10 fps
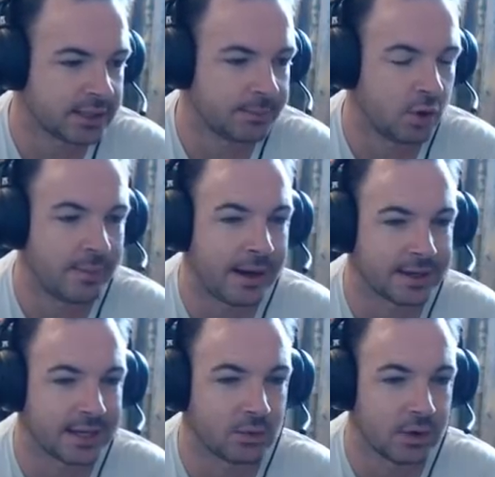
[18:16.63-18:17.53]
it's more
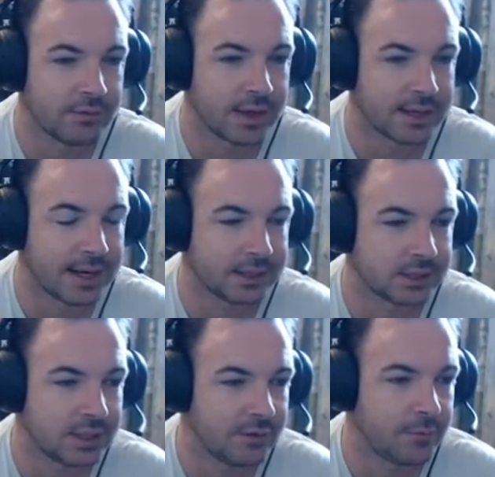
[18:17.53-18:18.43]
about getting rid of that
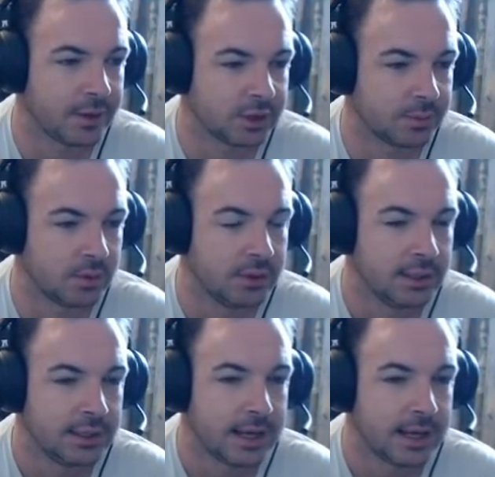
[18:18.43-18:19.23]
Ghazi if possible,